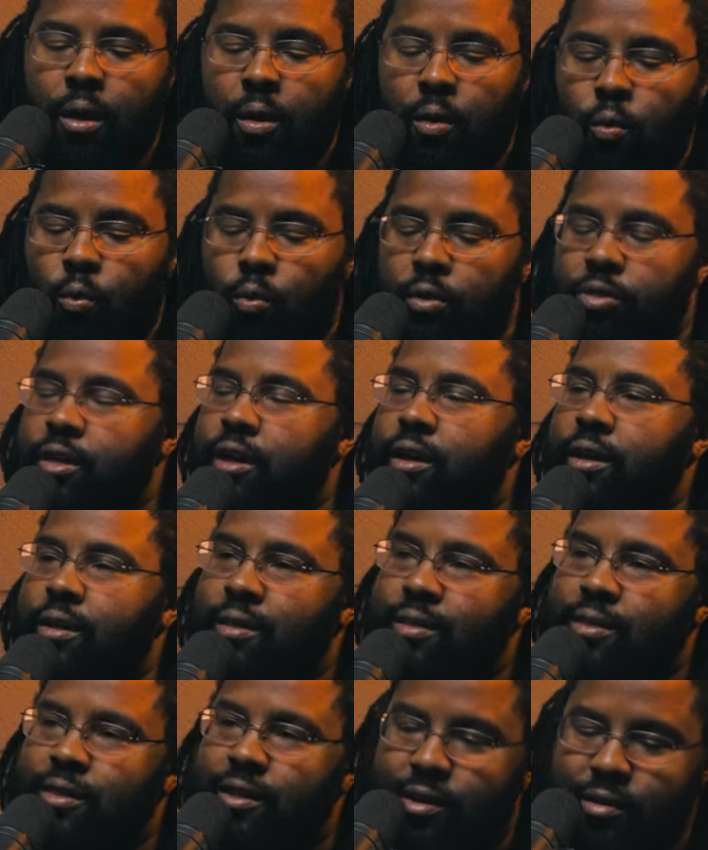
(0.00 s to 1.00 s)
what the
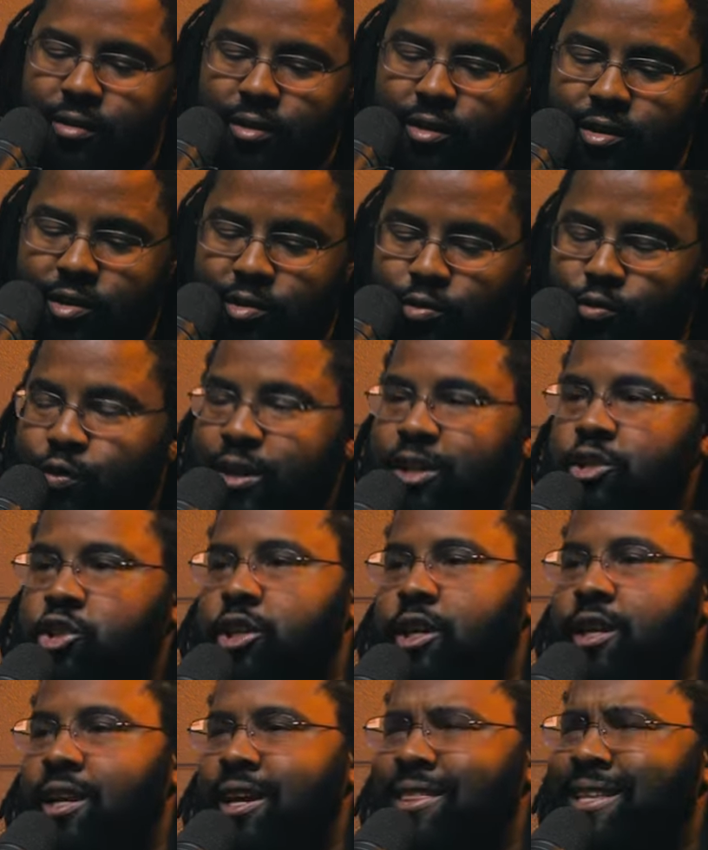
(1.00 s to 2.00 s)
the the
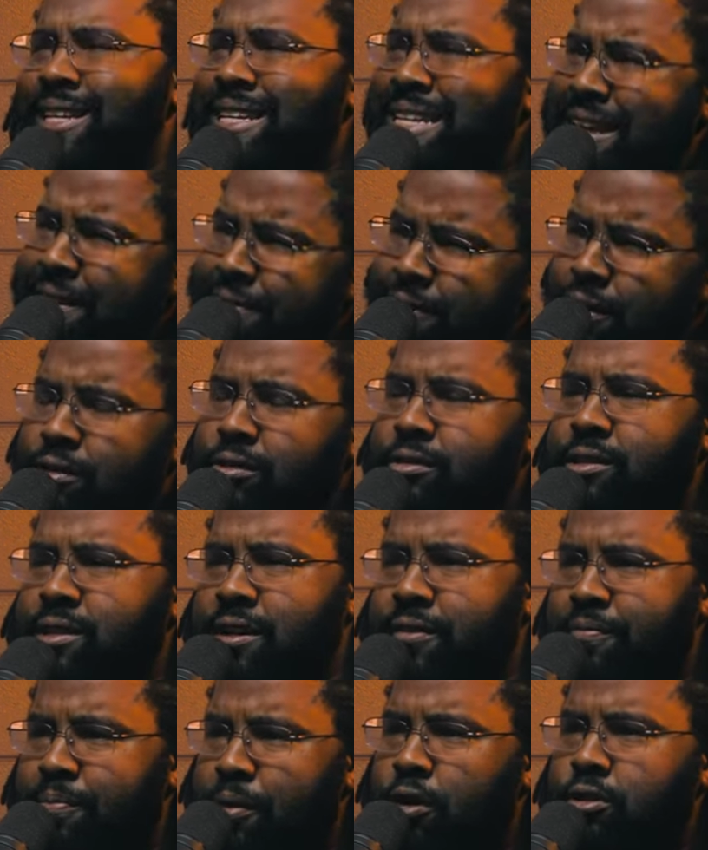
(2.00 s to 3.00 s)
derision and the difficulty
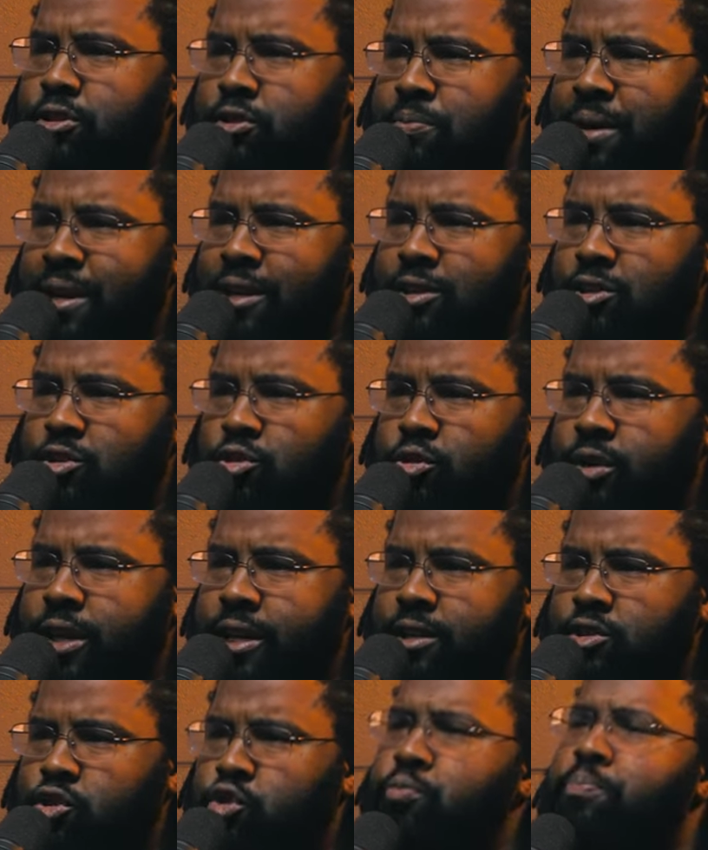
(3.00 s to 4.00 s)
of Paul's ministry
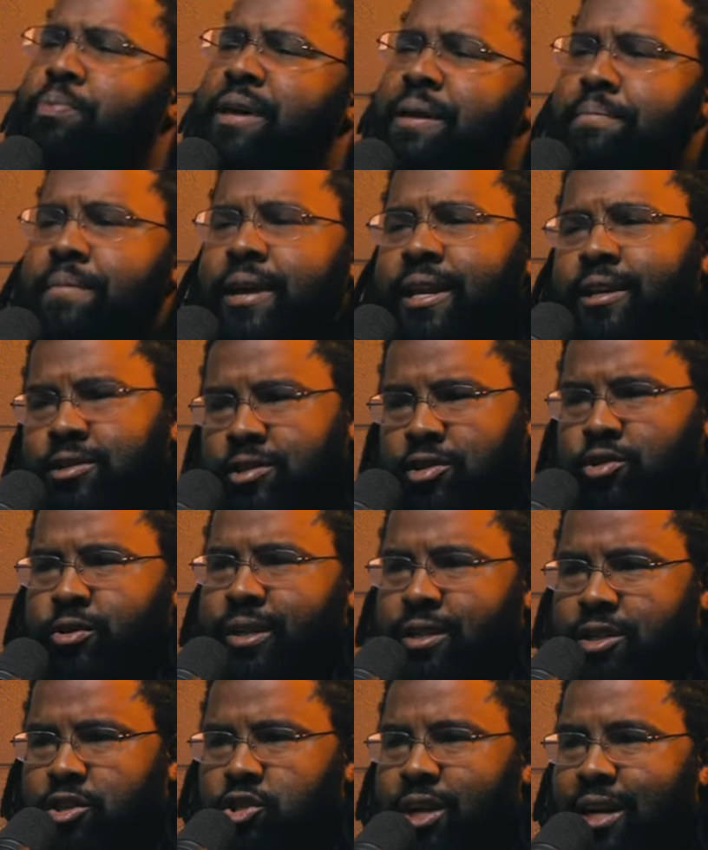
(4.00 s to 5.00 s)
mm-hmm. to be mm-hmm. ministering
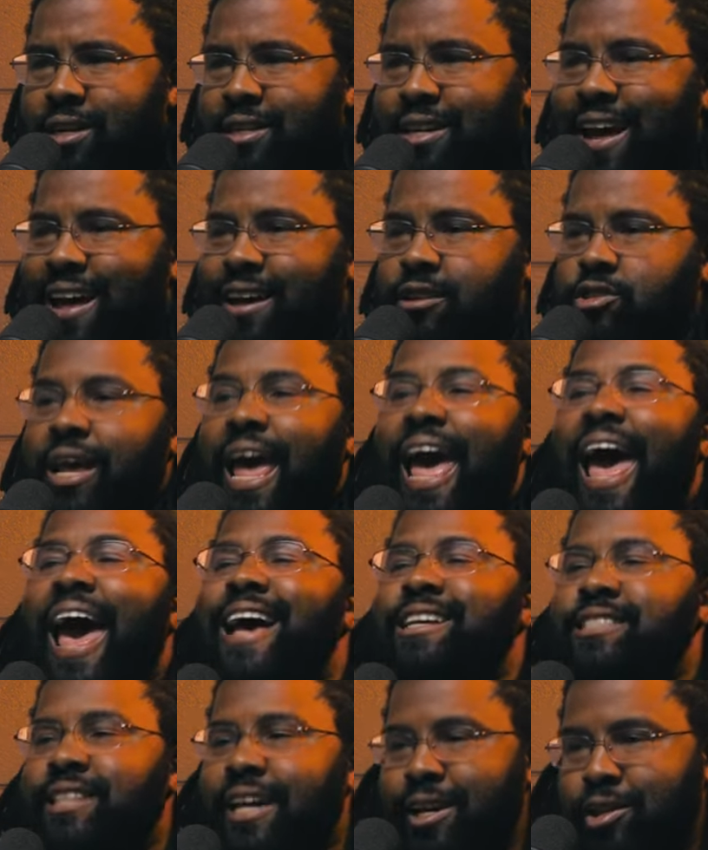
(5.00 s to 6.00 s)
to Gentiles
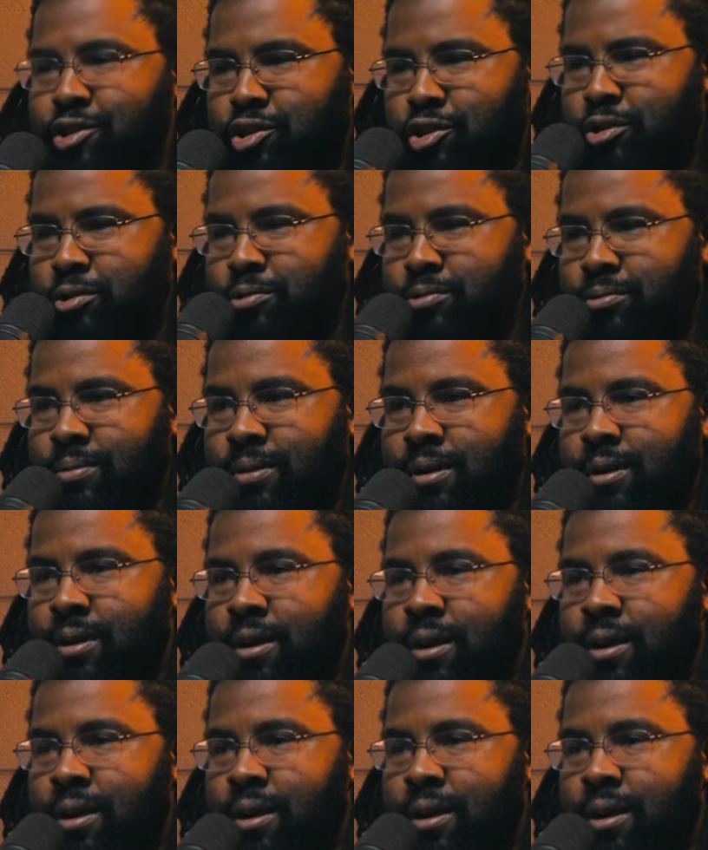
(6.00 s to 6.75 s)
as a Jew, mm-hmm.